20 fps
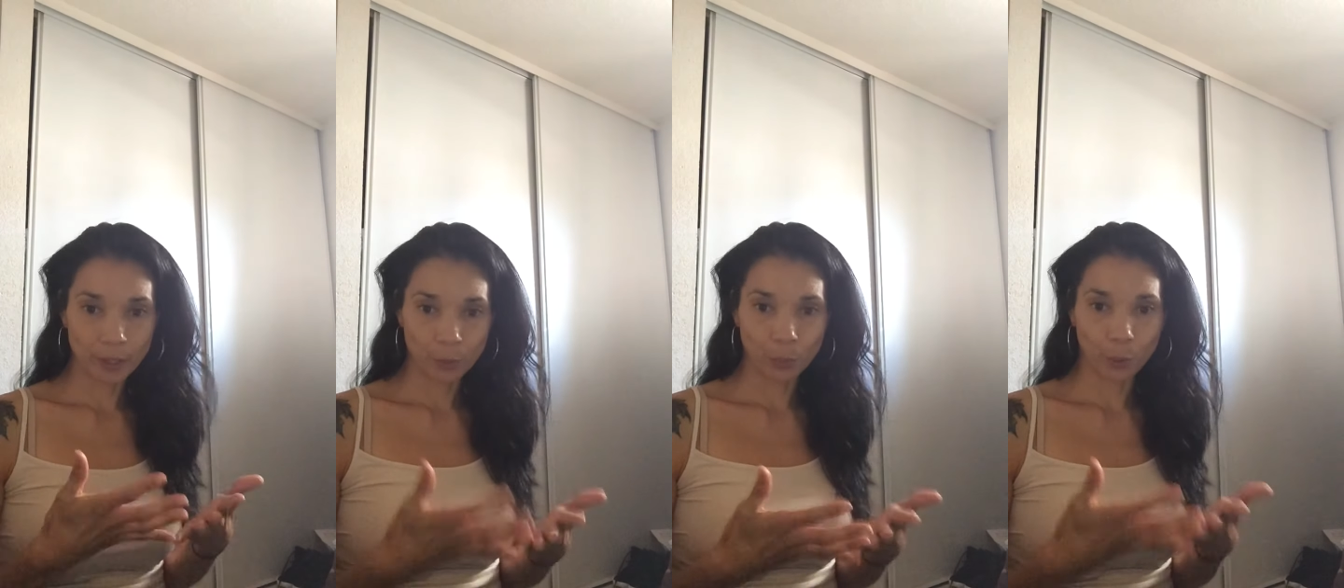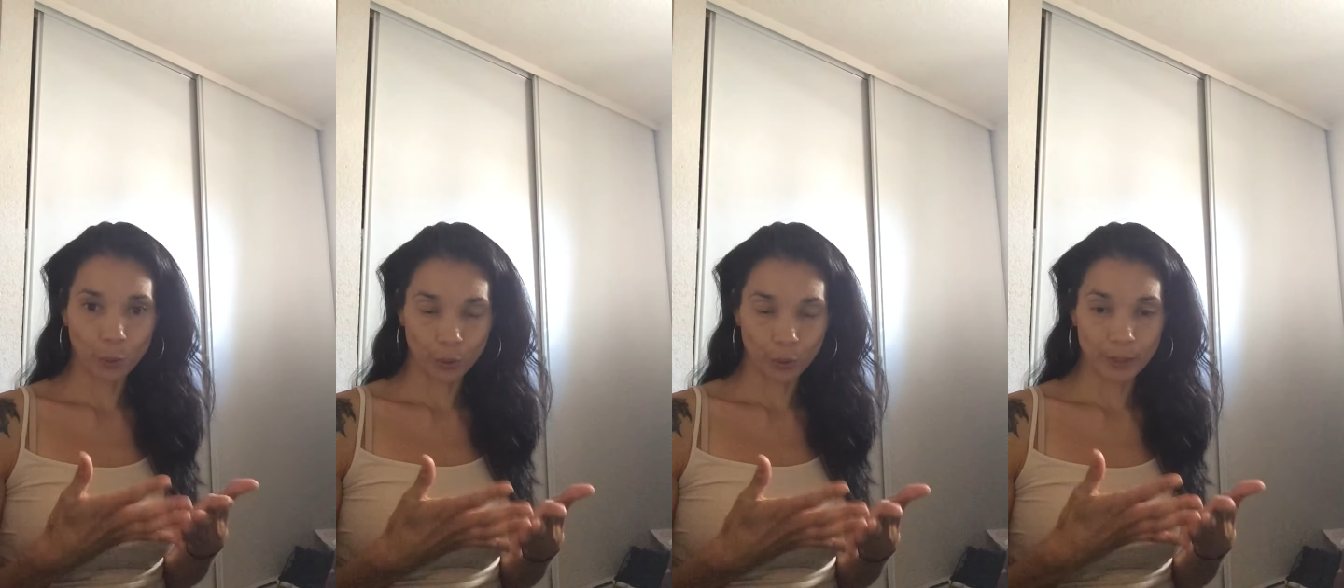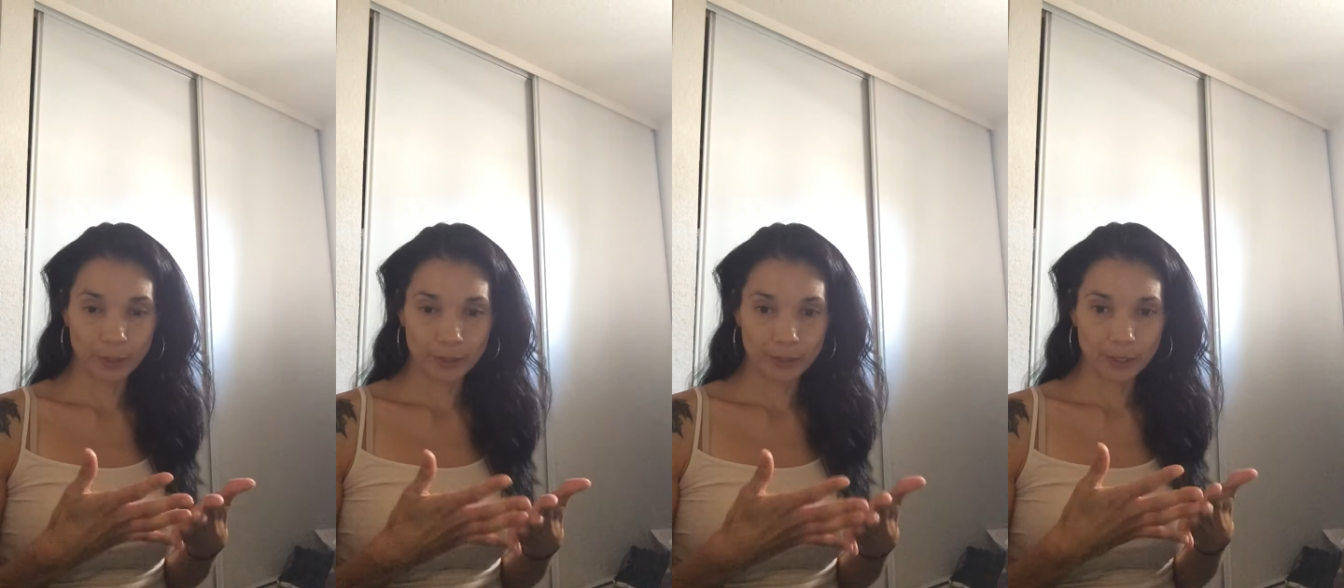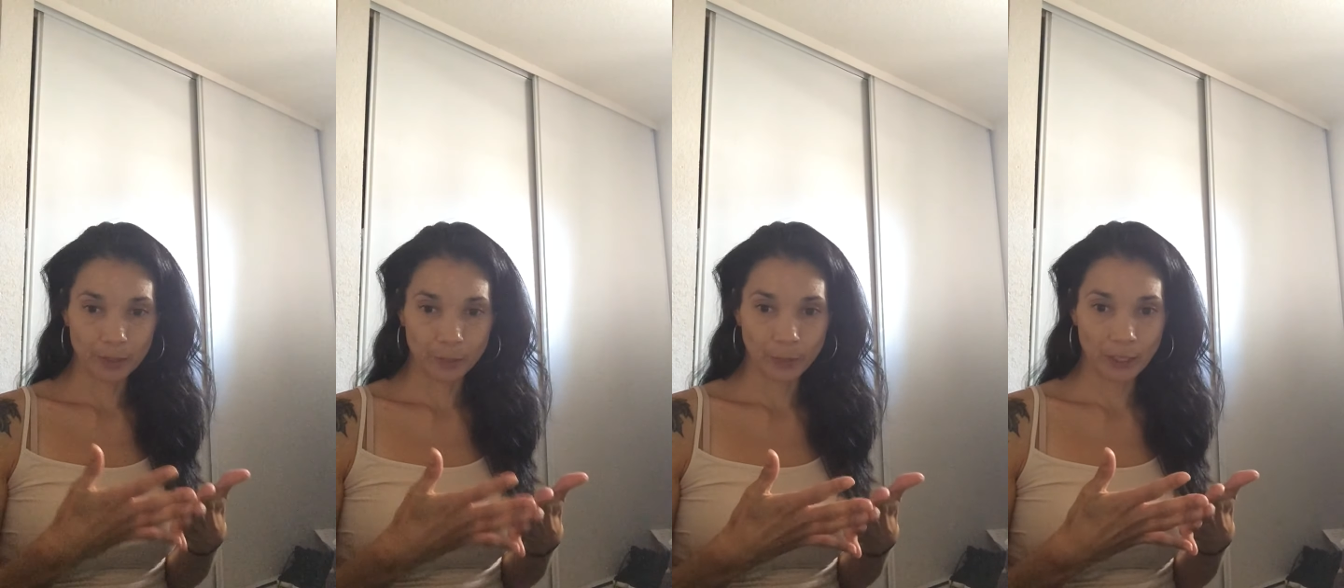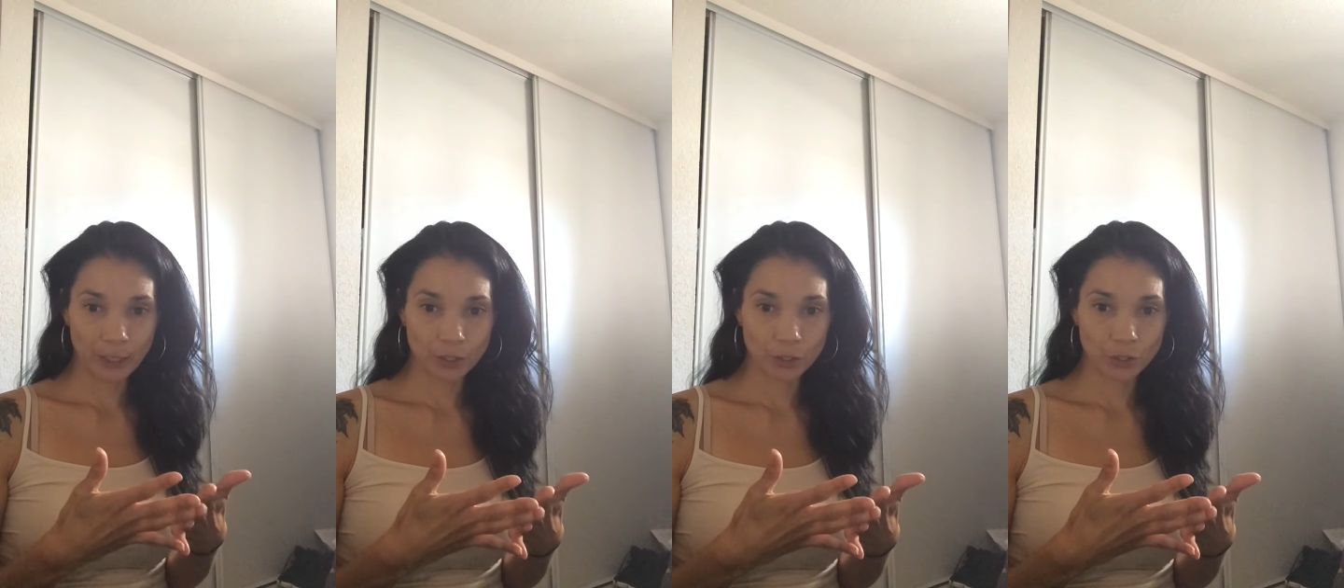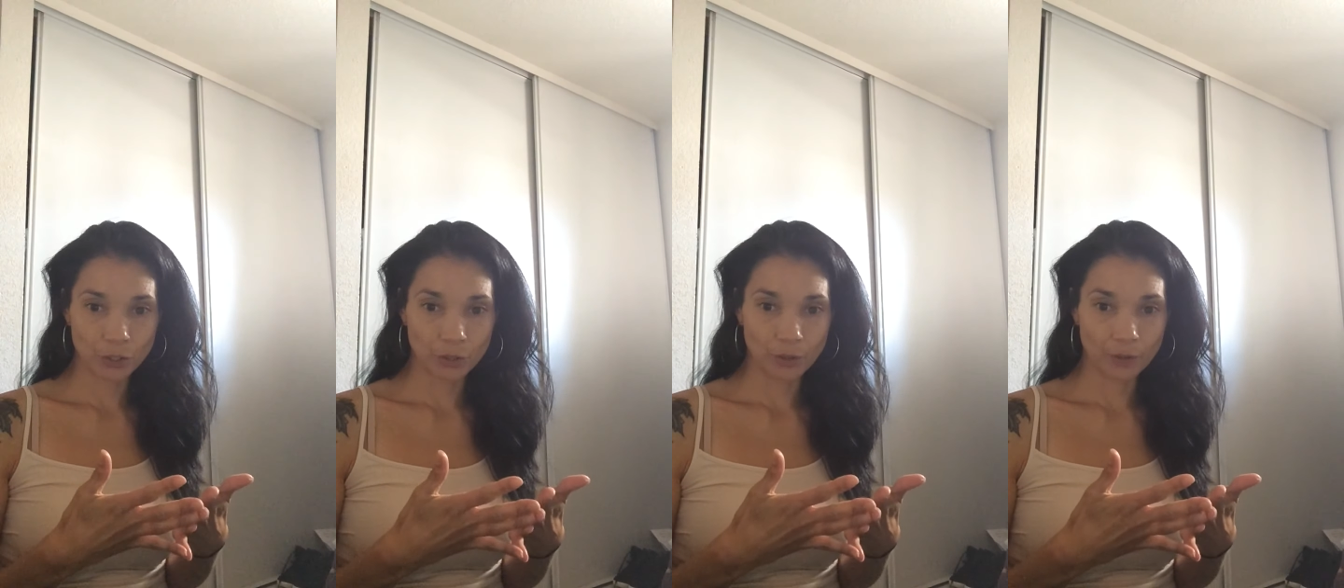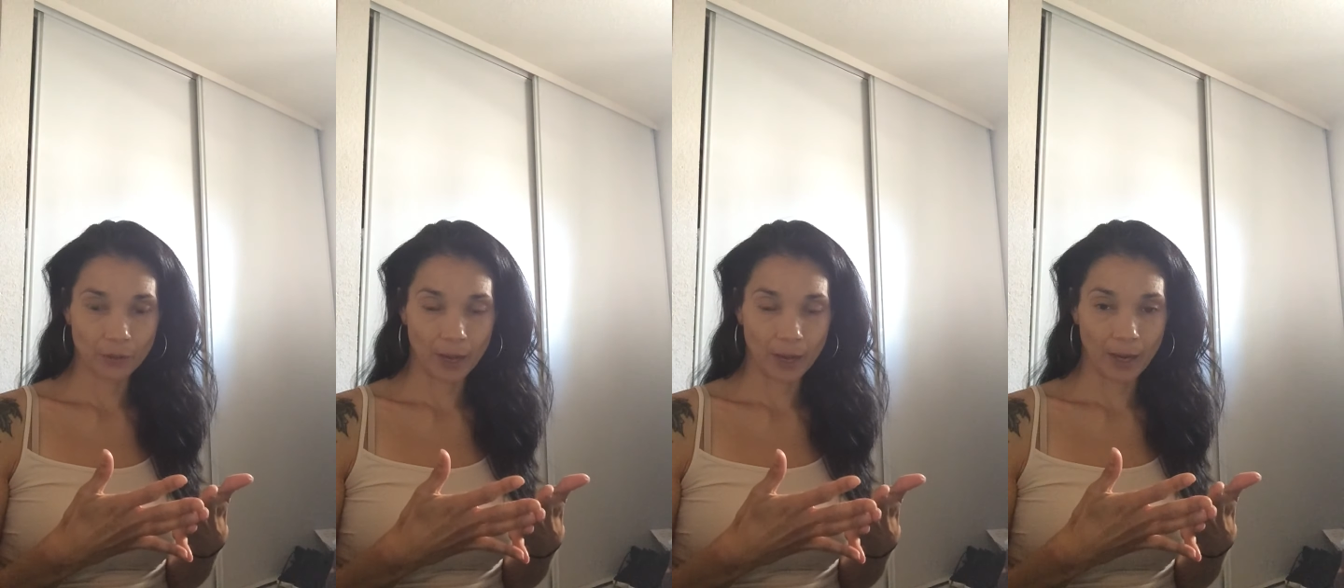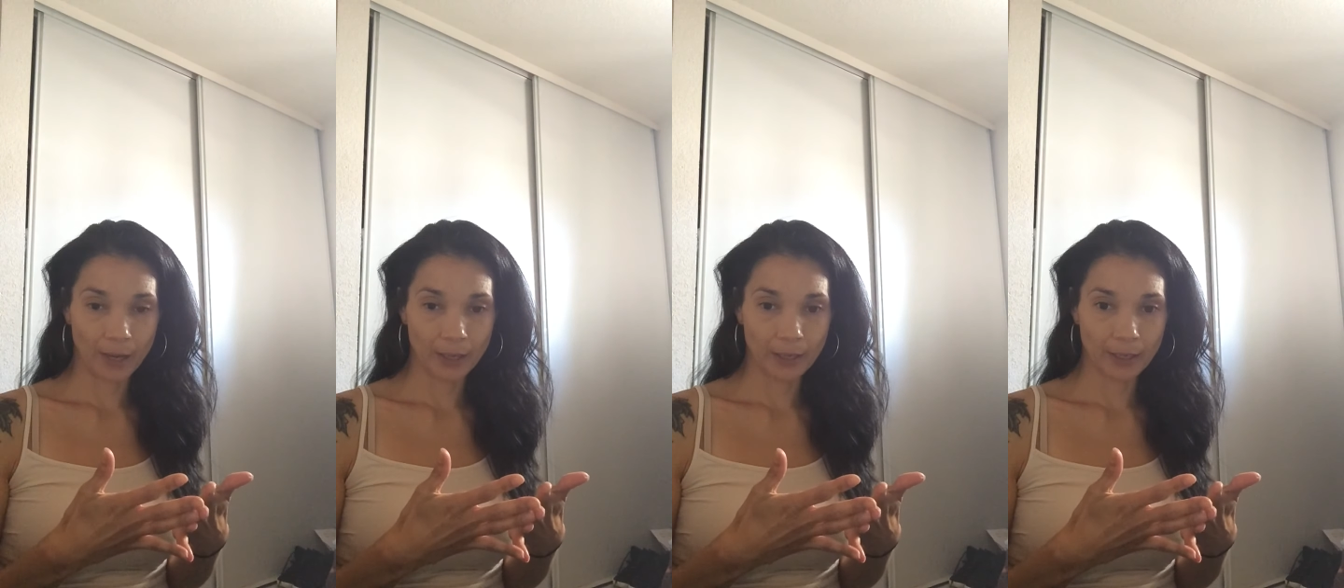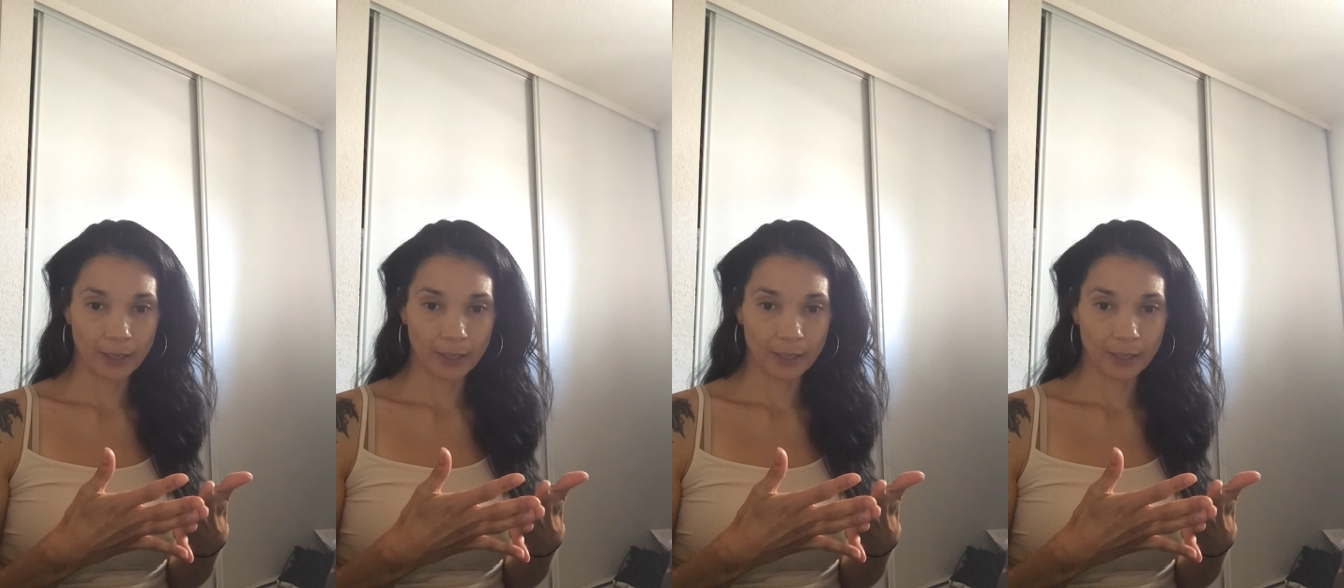important to make sure that